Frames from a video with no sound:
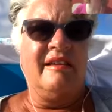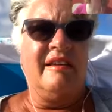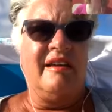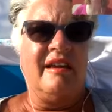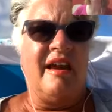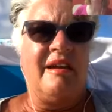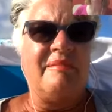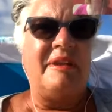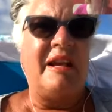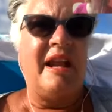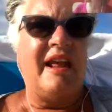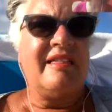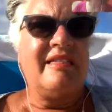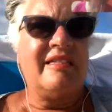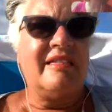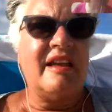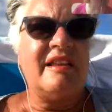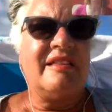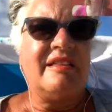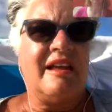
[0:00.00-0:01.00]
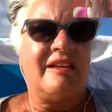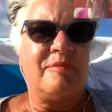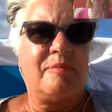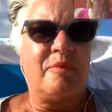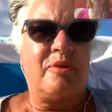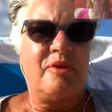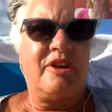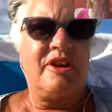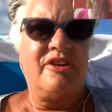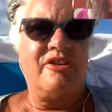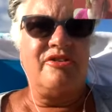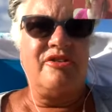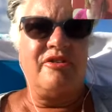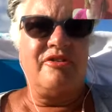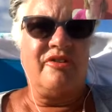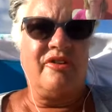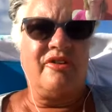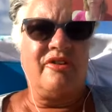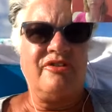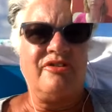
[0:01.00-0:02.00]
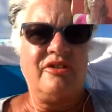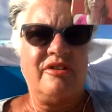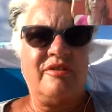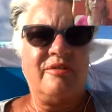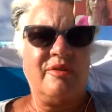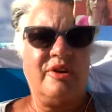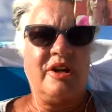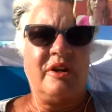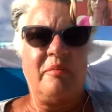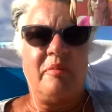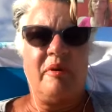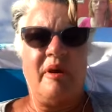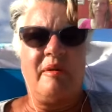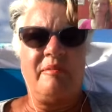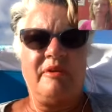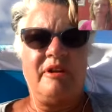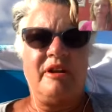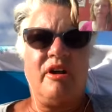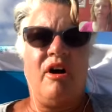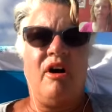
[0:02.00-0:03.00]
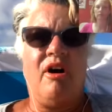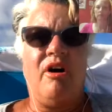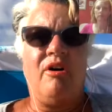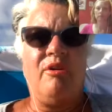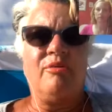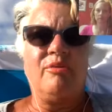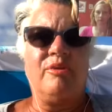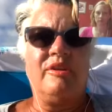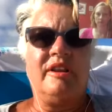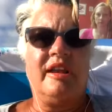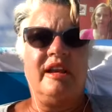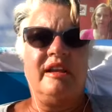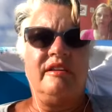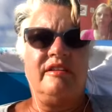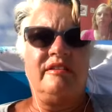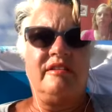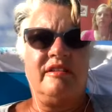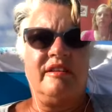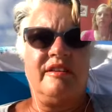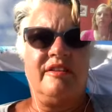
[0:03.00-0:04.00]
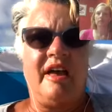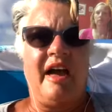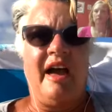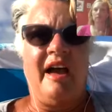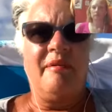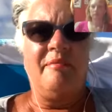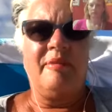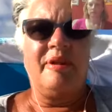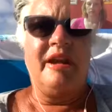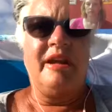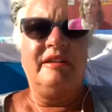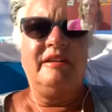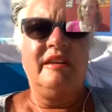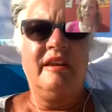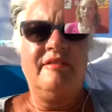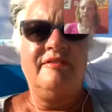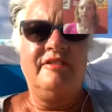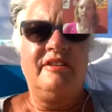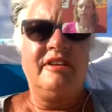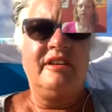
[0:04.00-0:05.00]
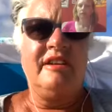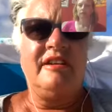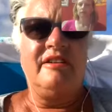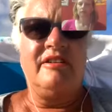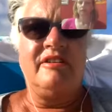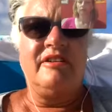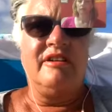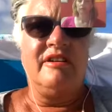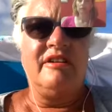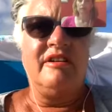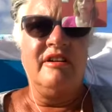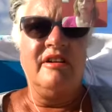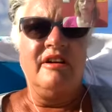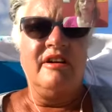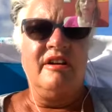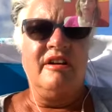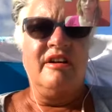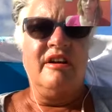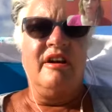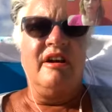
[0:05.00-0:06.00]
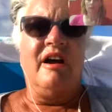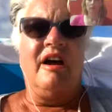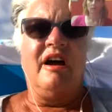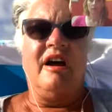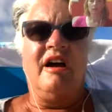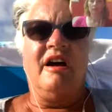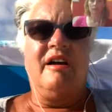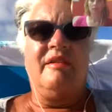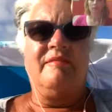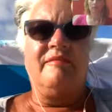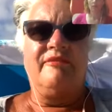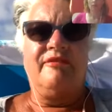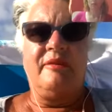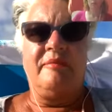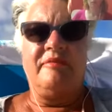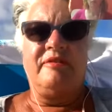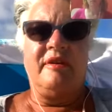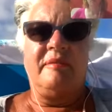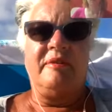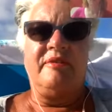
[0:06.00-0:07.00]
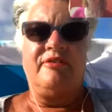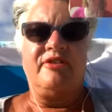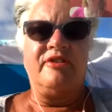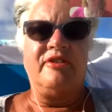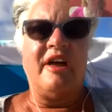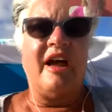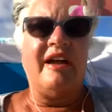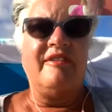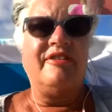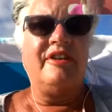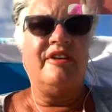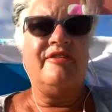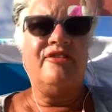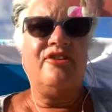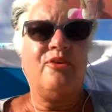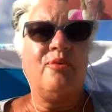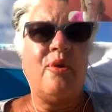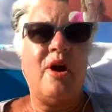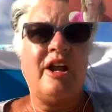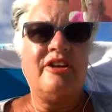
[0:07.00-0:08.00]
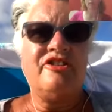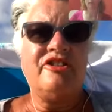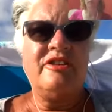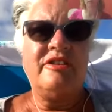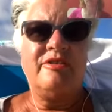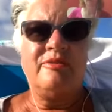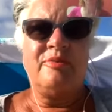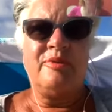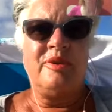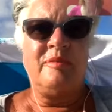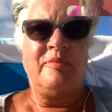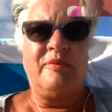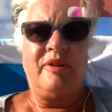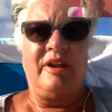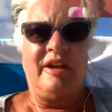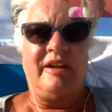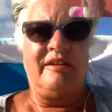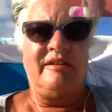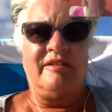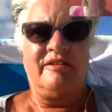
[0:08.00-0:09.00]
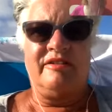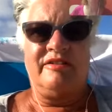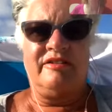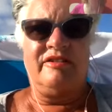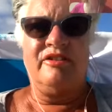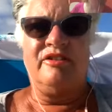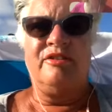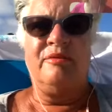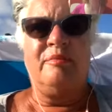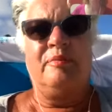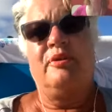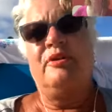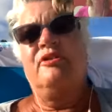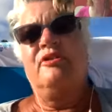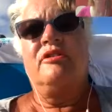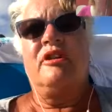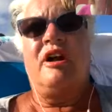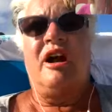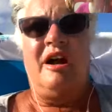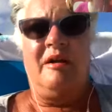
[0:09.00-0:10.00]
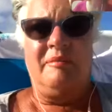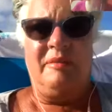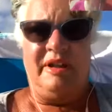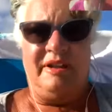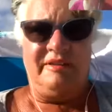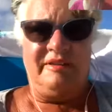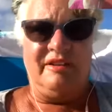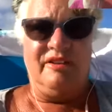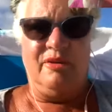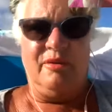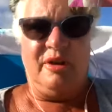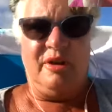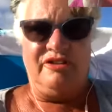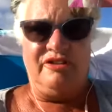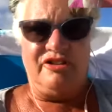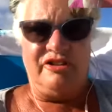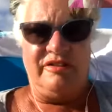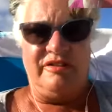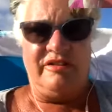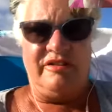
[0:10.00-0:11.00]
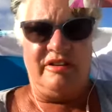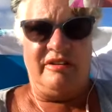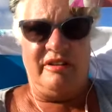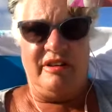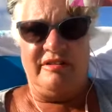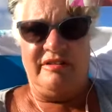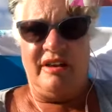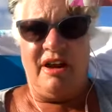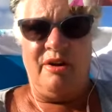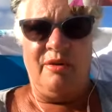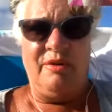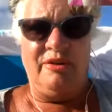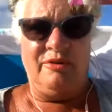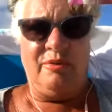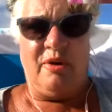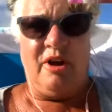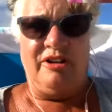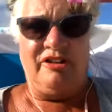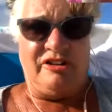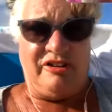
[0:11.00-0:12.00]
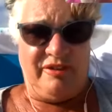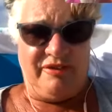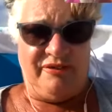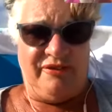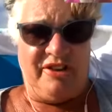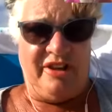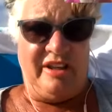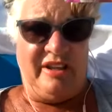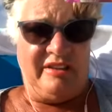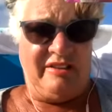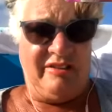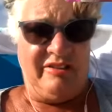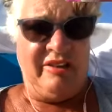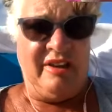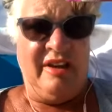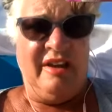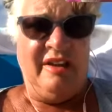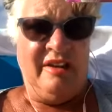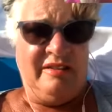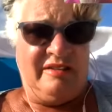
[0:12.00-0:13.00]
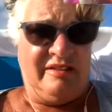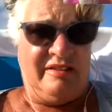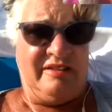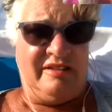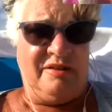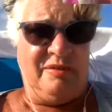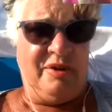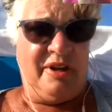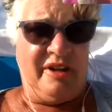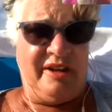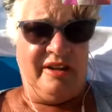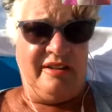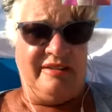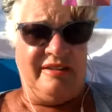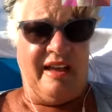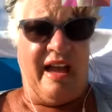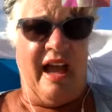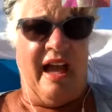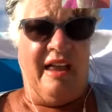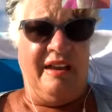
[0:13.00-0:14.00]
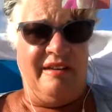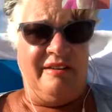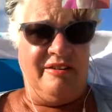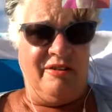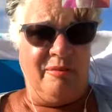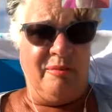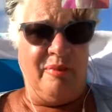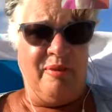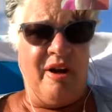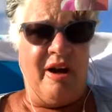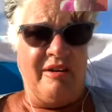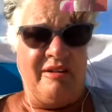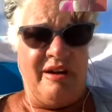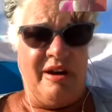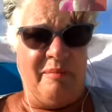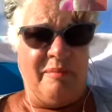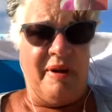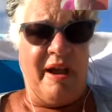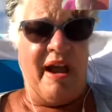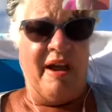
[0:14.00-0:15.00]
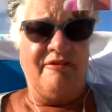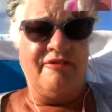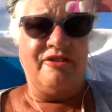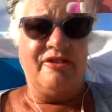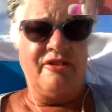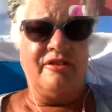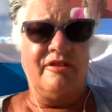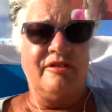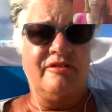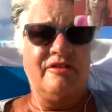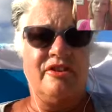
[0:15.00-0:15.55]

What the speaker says: I mean, I think that's pretty universal, and we could probably all relate to that. But I'd love to hear from some of you live. And if you're watching the replay, still put your comments and questions in, because I always watch the feeds to see what gets added or brought up after,